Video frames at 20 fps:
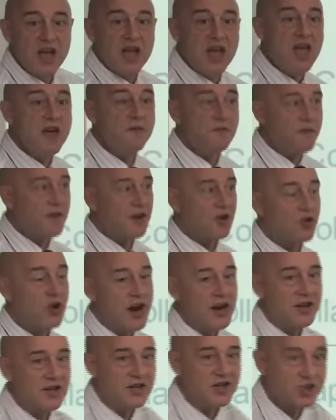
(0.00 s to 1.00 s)
If
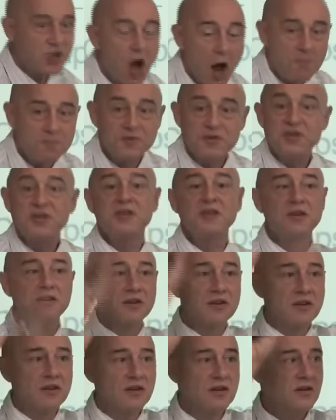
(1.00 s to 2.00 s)
credit stops,
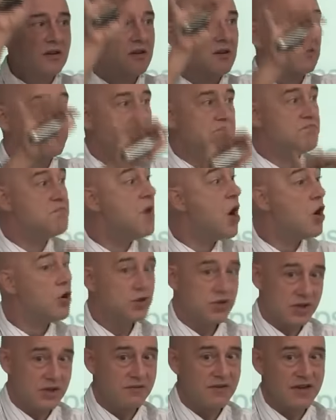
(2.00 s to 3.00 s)

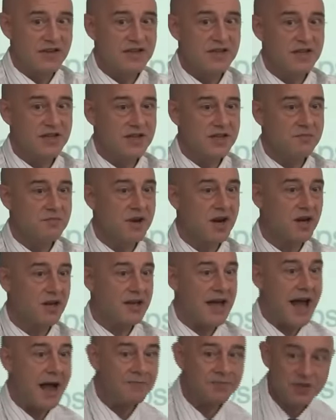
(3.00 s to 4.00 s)
most of the system
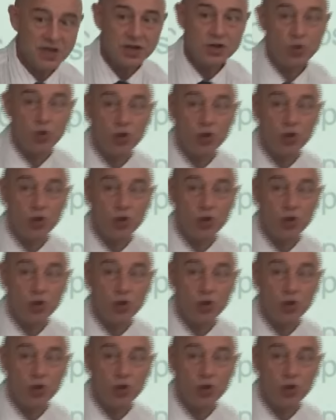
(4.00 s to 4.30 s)
collapses,